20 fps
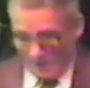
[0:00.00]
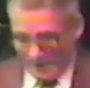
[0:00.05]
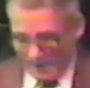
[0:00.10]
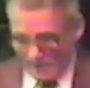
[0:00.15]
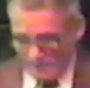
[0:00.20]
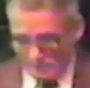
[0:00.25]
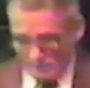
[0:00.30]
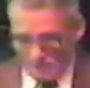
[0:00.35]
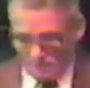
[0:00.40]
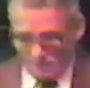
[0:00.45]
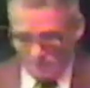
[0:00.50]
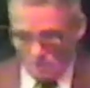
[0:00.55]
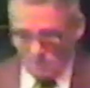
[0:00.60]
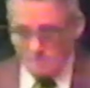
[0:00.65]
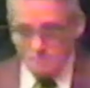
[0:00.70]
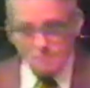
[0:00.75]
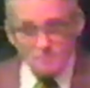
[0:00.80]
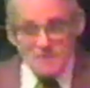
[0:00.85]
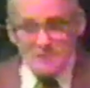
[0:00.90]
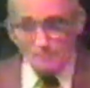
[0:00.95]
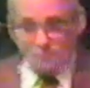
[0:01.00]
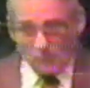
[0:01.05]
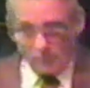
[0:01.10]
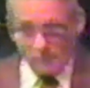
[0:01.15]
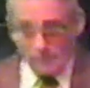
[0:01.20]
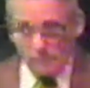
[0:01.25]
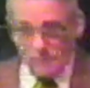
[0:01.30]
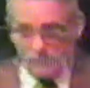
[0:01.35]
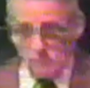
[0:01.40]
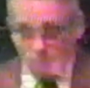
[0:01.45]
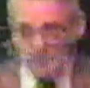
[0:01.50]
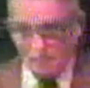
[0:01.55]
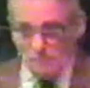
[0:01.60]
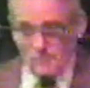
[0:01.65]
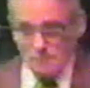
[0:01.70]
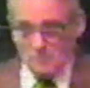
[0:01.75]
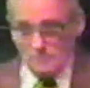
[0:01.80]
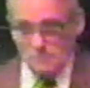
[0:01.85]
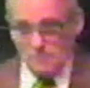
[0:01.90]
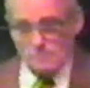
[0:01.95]
Adam among people.
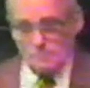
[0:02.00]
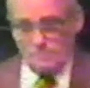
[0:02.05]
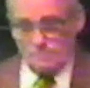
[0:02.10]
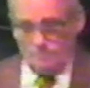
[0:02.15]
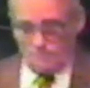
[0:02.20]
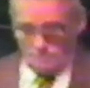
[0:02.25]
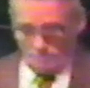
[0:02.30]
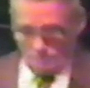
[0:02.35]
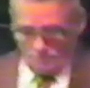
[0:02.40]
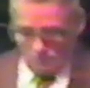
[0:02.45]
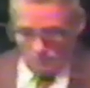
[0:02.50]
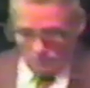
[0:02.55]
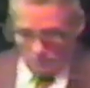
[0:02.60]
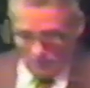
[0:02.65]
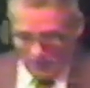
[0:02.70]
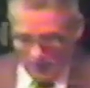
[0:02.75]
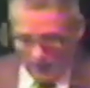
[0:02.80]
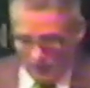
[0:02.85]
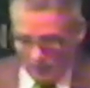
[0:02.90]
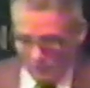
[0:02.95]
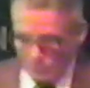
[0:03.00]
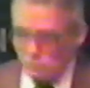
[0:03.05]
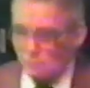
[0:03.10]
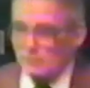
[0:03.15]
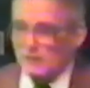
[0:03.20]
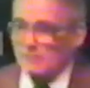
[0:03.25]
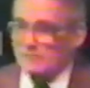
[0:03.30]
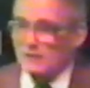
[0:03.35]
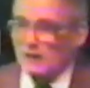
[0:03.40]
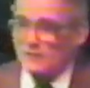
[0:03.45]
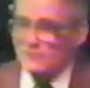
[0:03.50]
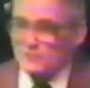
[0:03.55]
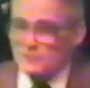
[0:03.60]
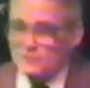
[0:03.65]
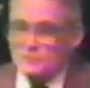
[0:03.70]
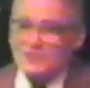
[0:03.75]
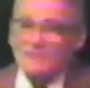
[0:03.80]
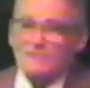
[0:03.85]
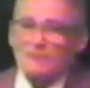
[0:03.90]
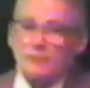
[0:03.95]
Now, you read about the
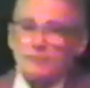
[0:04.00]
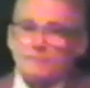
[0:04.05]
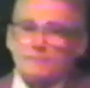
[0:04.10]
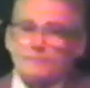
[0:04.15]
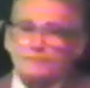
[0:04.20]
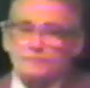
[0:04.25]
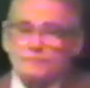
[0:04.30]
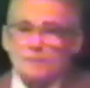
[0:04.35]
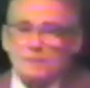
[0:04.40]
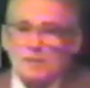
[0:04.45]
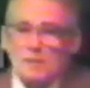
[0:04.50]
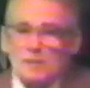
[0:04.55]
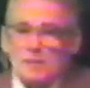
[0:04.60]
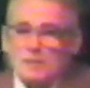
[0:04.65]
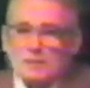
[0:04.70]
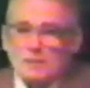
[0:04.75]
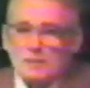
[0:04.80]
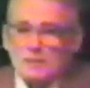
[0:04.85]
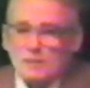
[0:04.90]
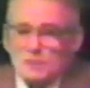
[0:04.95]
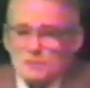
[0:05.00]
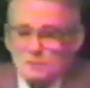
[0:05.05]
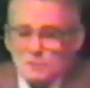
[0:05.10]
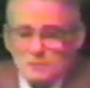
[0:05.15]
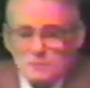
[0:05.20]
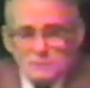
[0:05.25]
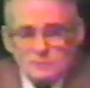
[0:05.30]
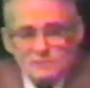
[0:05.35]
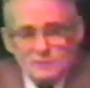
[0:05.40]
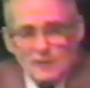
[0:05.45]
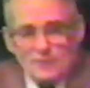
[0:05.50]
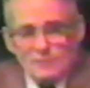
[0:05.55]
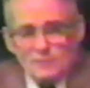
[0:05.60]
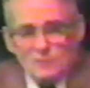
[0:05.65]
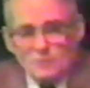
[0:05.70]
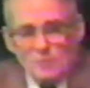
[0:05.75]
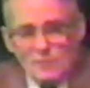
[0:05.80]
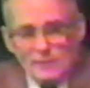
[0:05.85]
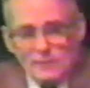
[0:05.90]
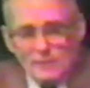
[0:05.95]
devil in Ezekiel
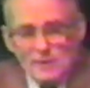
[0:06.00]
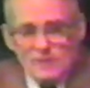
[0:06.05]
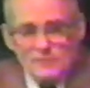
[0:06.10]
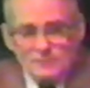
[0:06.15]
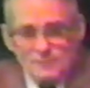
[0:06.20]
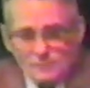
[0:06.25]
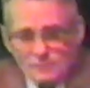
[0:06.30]
chapter 28, the